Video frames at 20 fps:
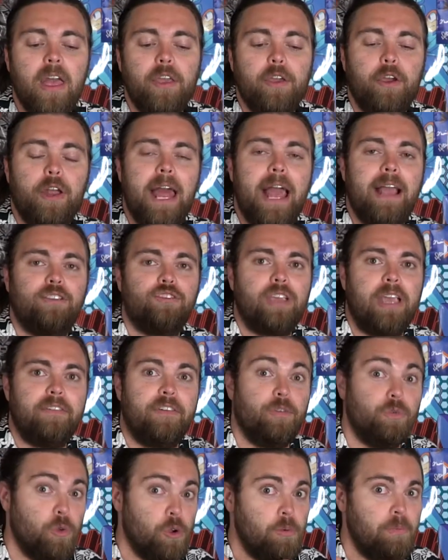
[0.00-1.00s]
You're going to actually have
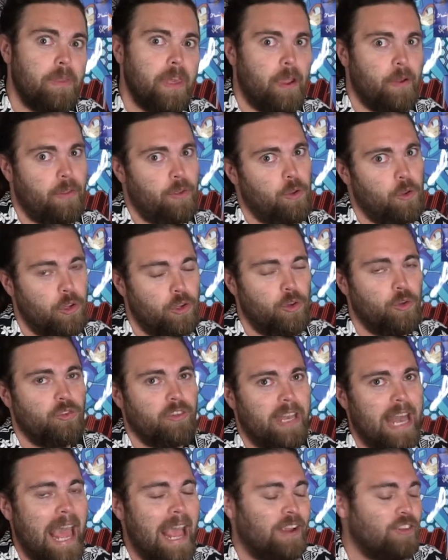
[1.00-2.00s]
a room there that you can use
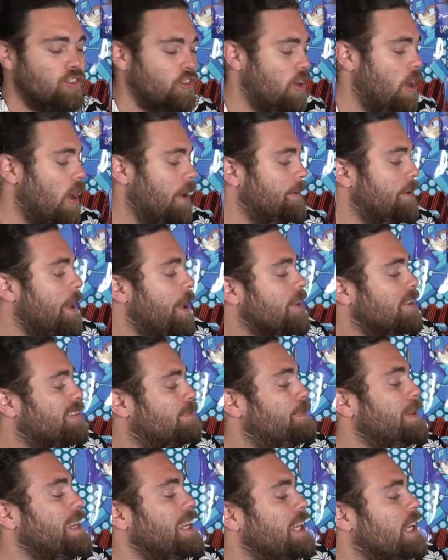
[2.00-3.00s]
an action on.
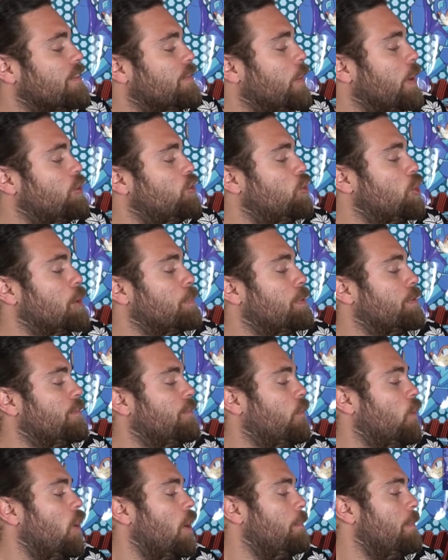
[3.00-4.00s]
Speaking of which, you can
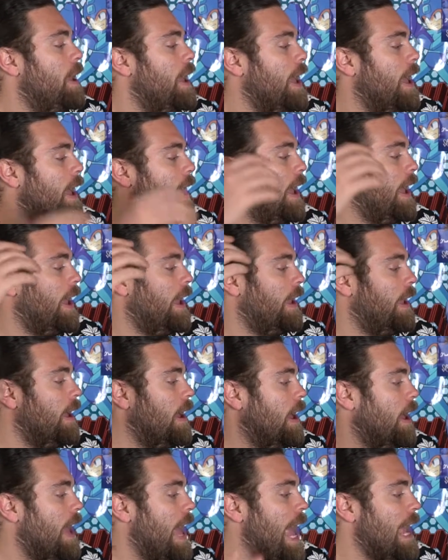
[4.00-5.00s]
perform a
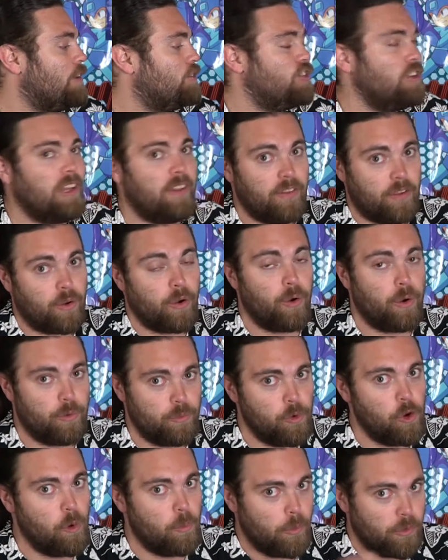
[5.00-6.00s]
uh, action in the current
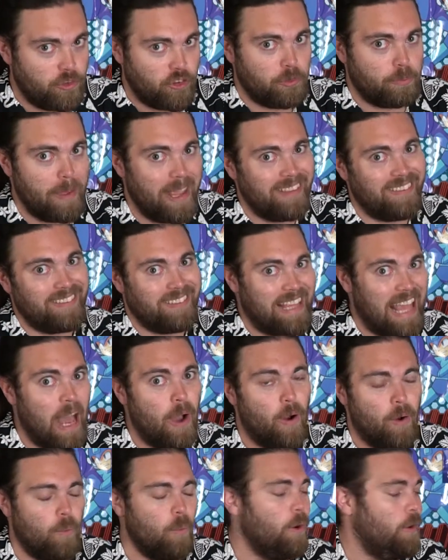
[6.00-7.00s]
room, which is basically
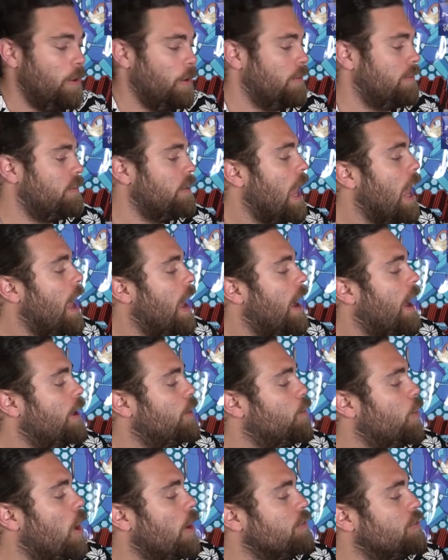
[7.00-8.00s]
how it works. Uh,
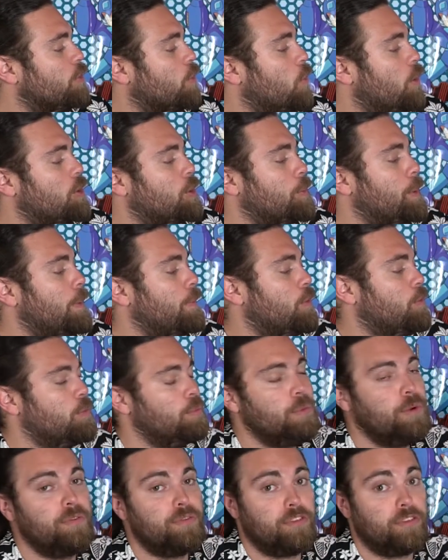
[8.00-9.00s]
you're also going to be able to
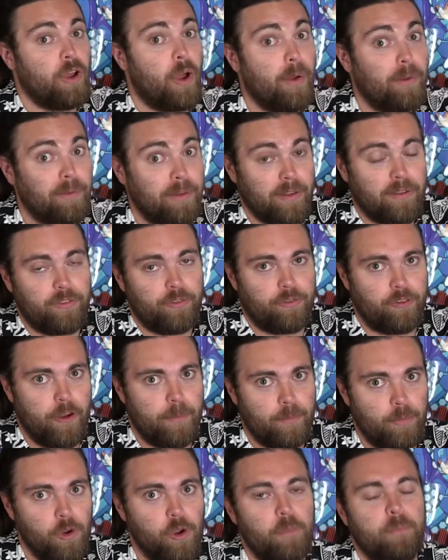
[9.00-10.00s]
remove darkness
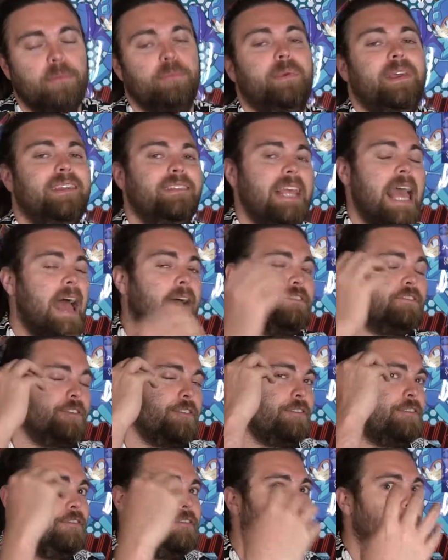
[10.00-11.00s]
from rooms, because after
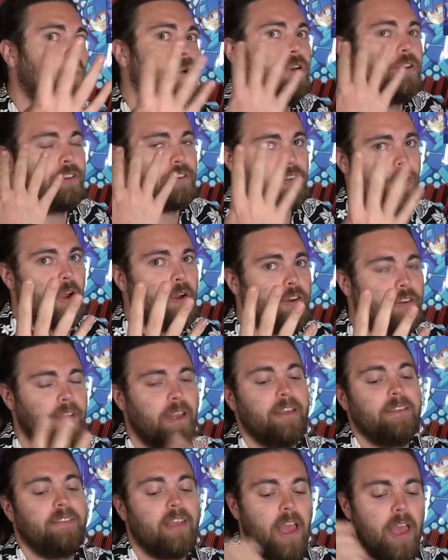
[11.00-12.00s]
four
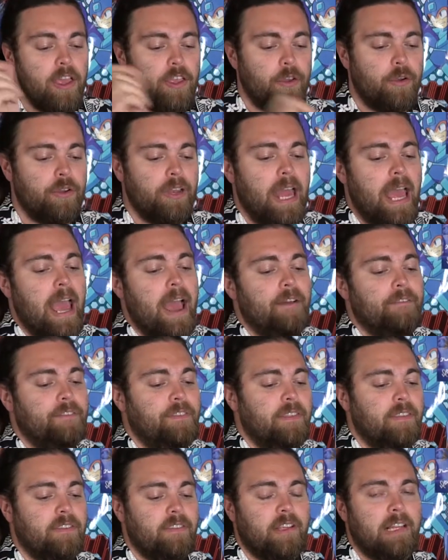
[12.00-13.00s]
darkness, you're going to have
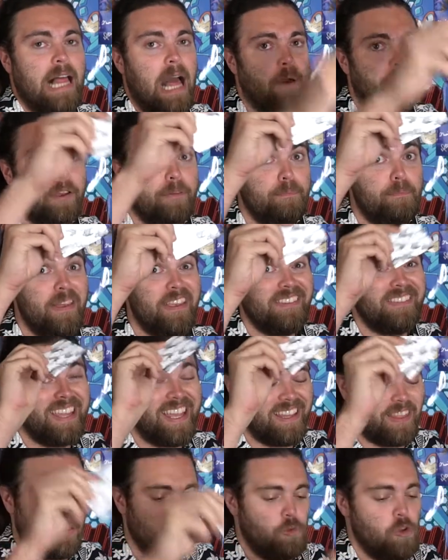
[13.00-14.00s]
this clouded mist
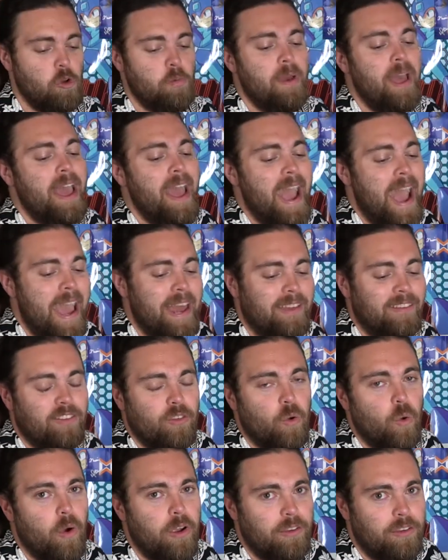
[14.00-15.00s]
hit the room, and it's
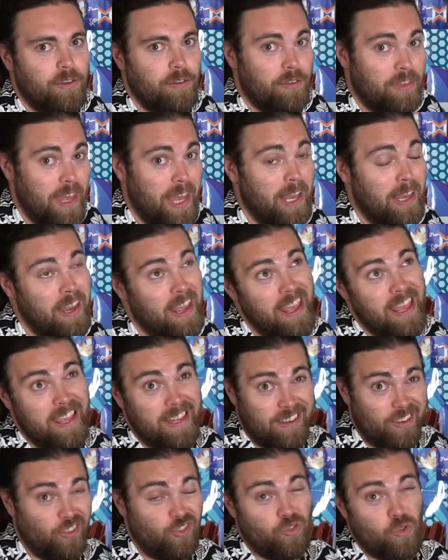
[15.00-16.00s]
going to then
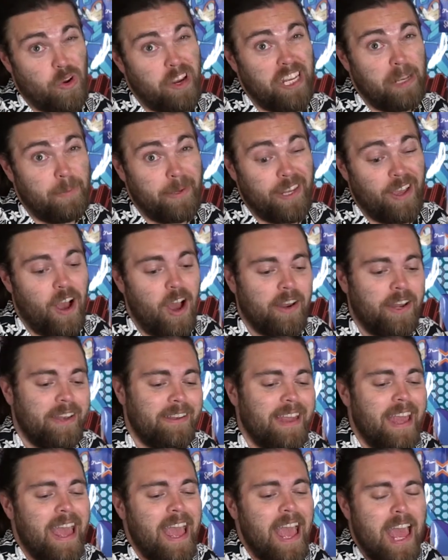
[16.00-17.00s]
destroy anybody on it
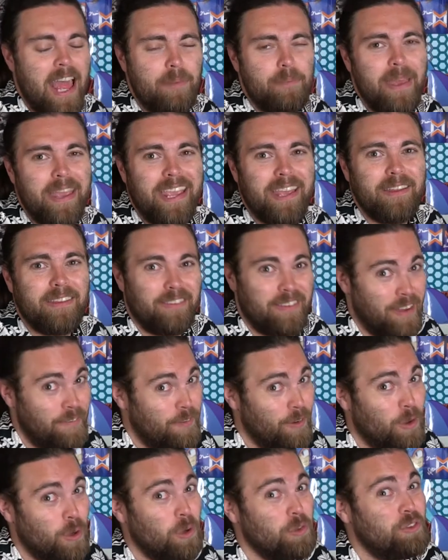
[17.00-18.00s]
and make it
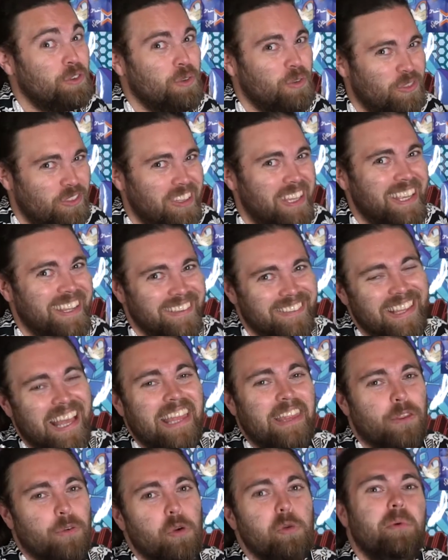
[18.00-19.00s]
difficult to see
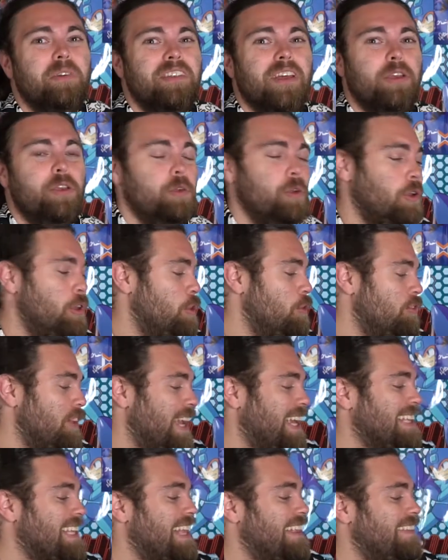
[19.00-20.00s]
inside the room until you use a
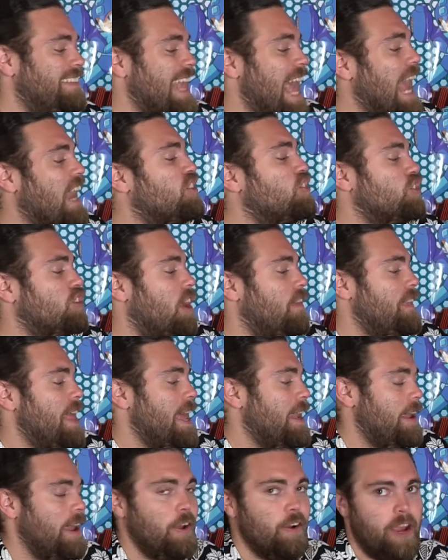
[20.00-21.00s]
cleanse action on
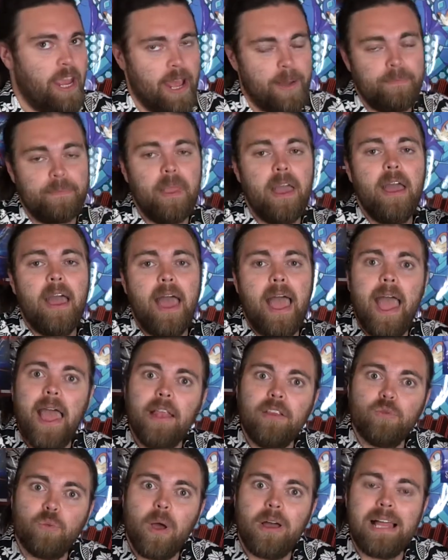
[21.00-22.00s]
that area,
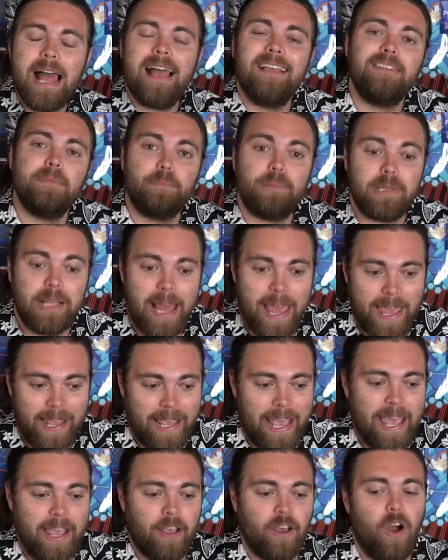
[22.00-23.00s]
as well as playing
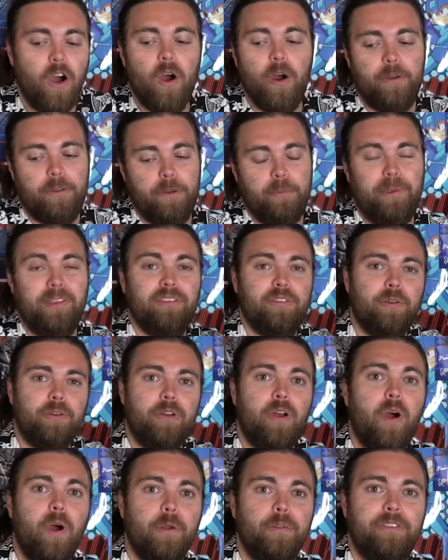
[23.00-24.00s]
a card. There will be certain
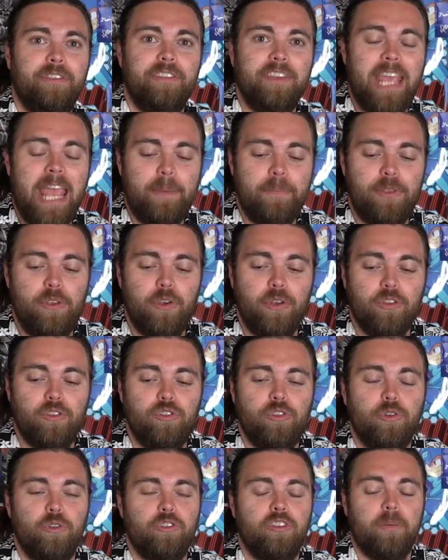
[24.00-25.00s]
cards in the game that you can
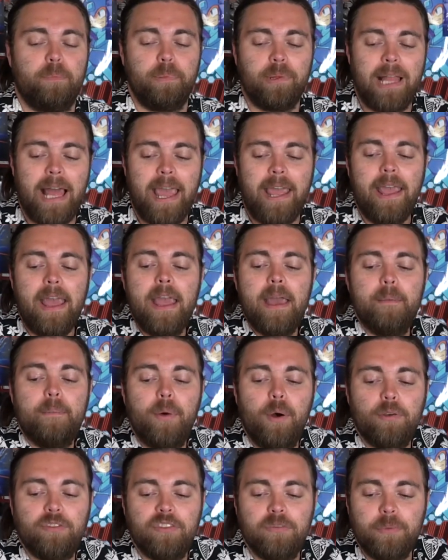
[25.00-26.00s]
choose to play.
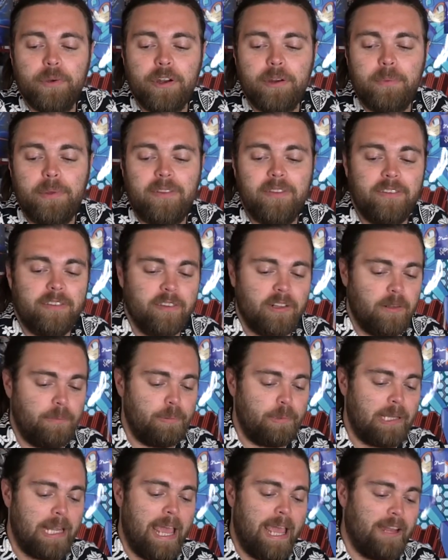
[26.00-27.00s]
Most of them are going to be these little
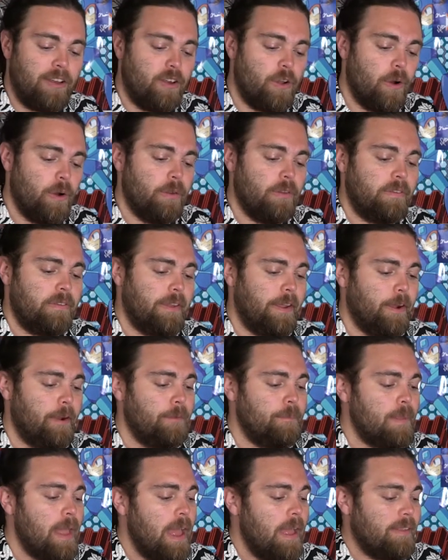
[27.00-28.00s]
plan cards
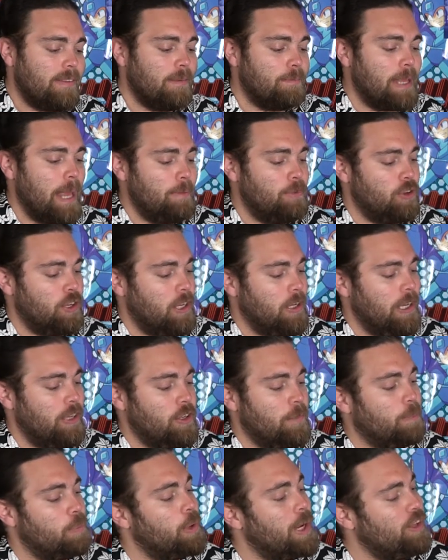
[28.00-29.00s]
here. Sometimes you're going to need
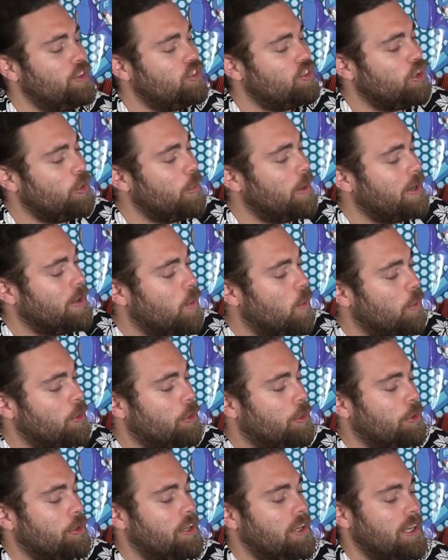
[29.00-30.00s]
to preach to it, or
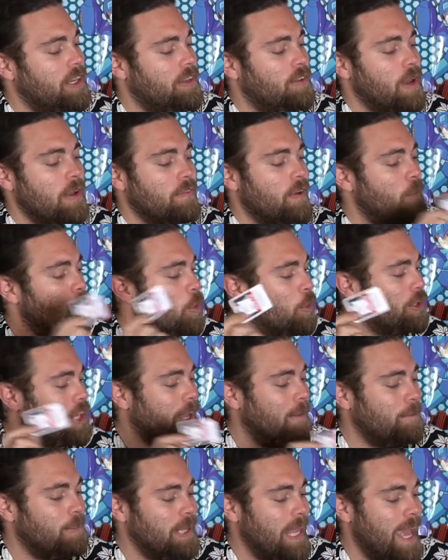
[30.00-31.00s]
you're going to need to have a
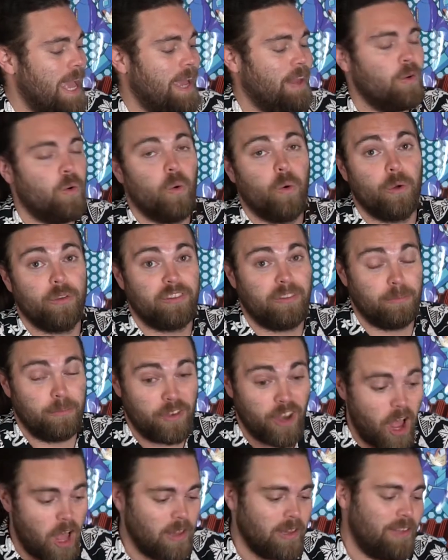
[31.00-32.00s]
working plan or some
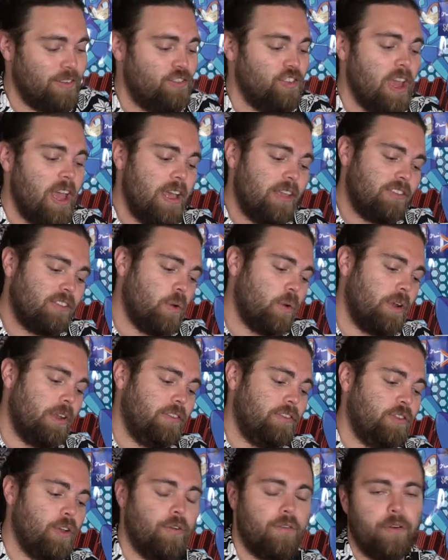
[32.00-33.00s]
knowledge, so on
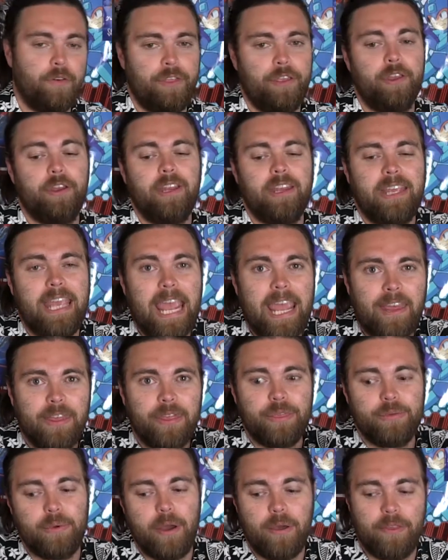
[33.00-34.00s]
and so forth, that you're going to gain
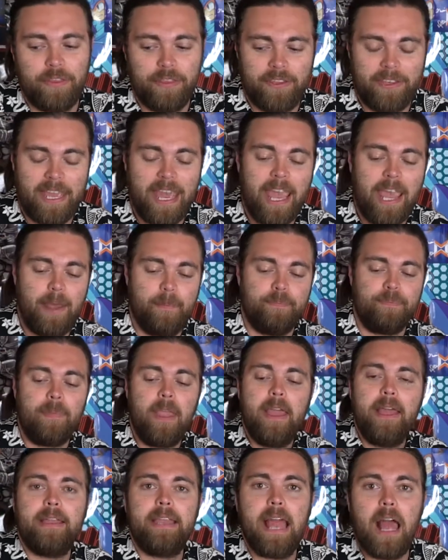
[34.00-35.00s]
throughout the game.
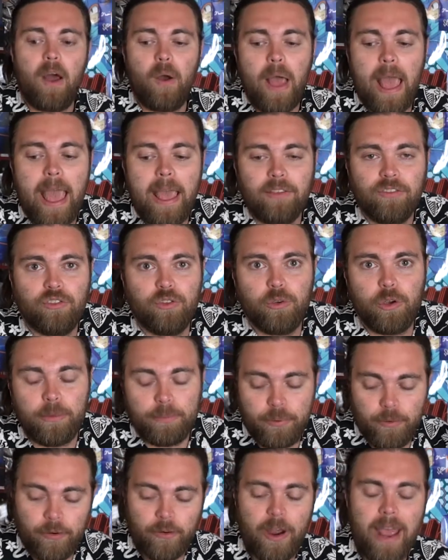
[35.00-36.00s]
Now, as you
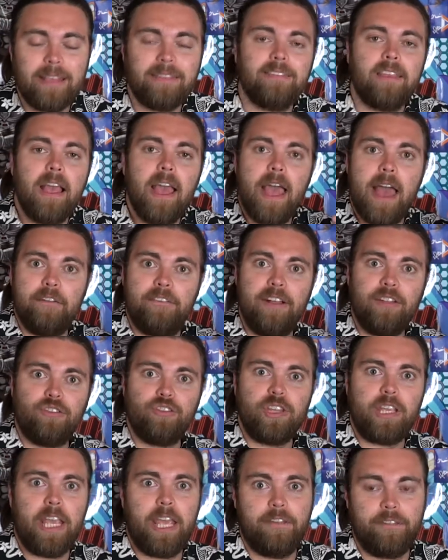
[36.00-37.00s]
progress,
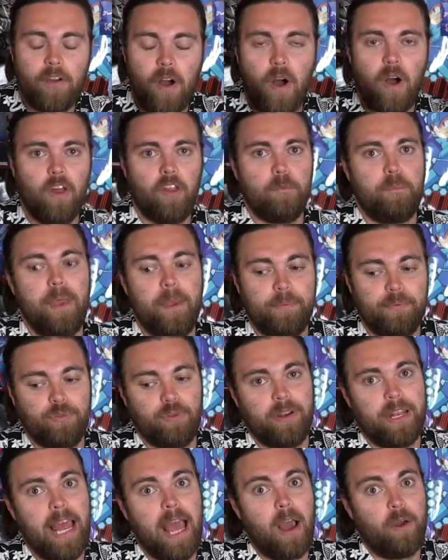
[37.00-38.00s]
eventually, if all the pips
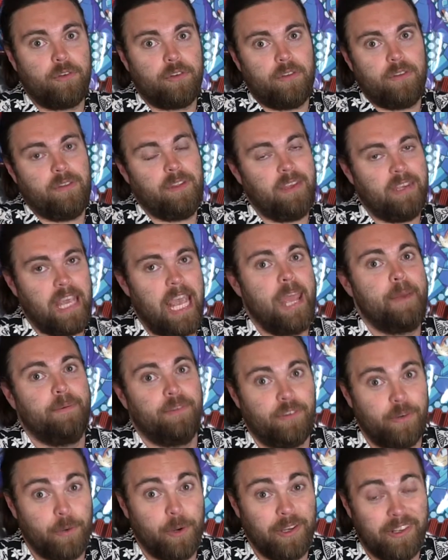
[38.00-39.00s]
run out, the game
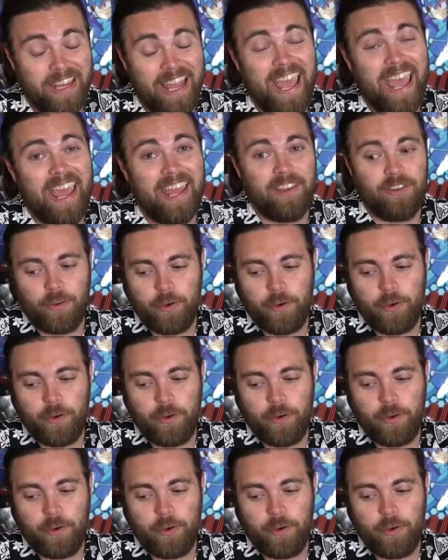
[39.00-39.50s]
is going to end.